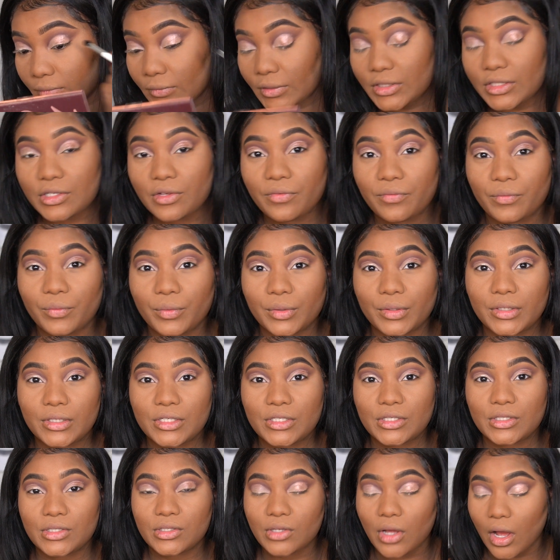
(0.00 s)
It's a really
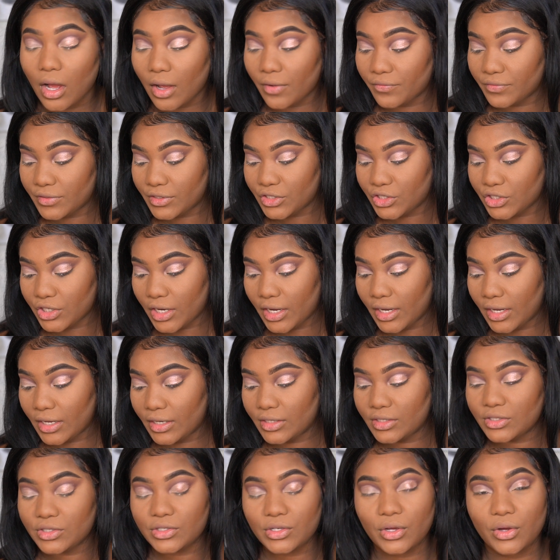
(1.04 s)
soft shade,
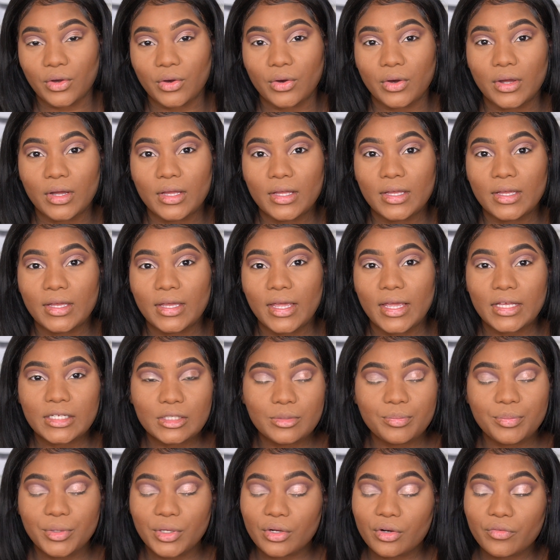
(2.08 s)
so it's
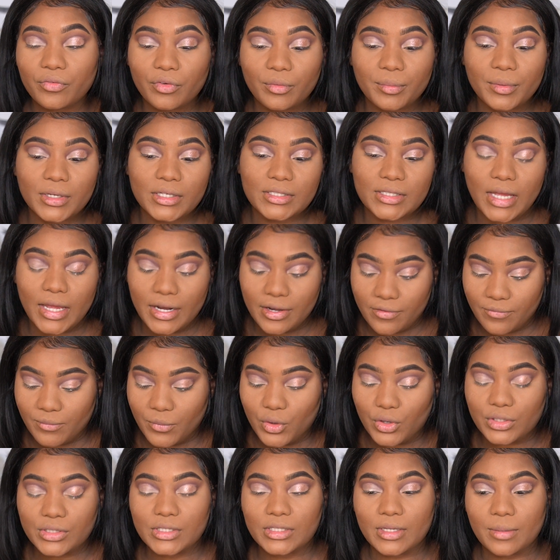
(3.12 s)
beautiful, but it's kind of
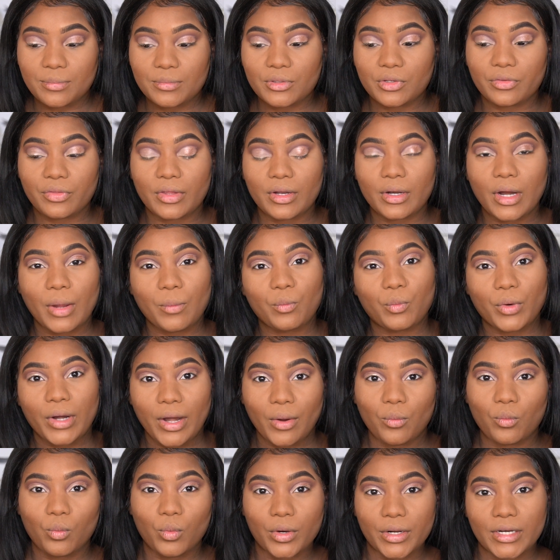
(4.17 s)
more subtle than what I
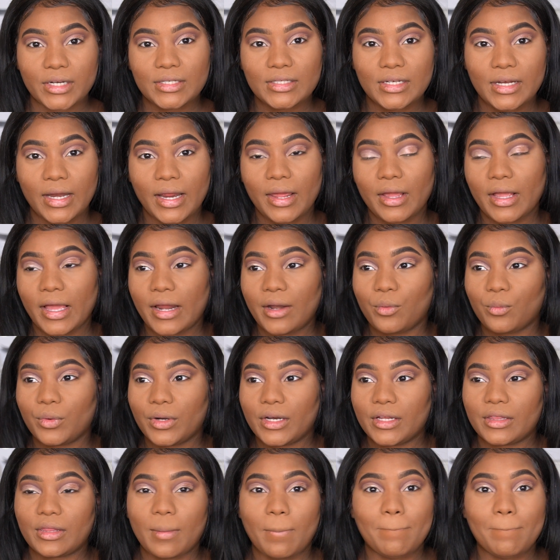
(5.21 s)
wanted today. I kind of wanted the